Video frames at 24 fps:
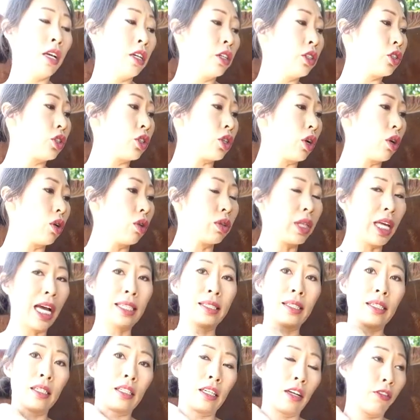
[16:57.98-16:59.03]
so
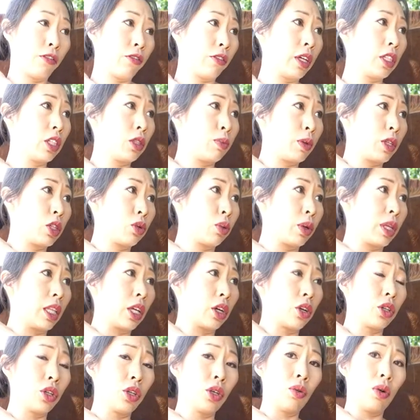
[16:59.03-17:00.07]
that's a difference between
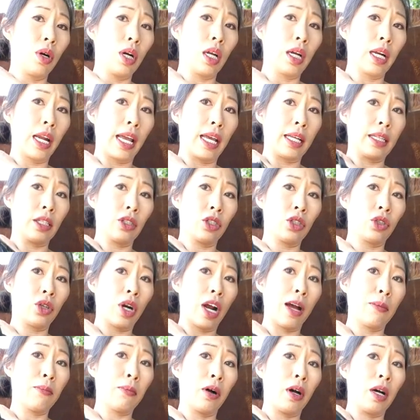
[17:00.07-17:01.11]
the Gluon and the
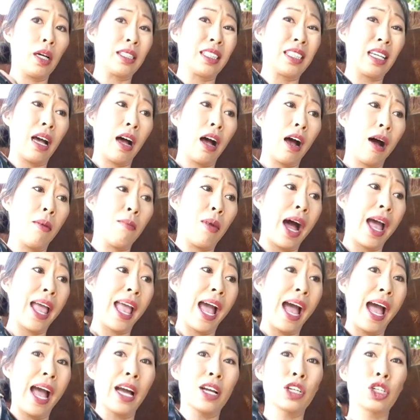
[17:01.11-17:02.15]
strap-ons. I
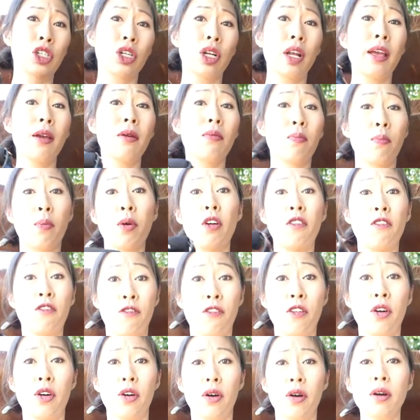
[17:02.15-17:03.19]
actually
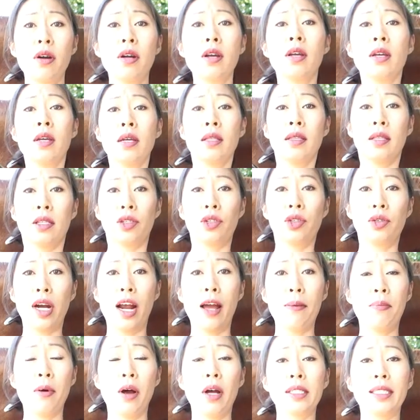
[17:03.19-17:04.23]
prefer the
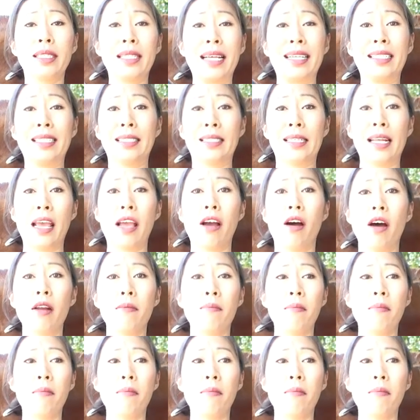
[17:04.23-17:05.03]
strap-ons. They stay on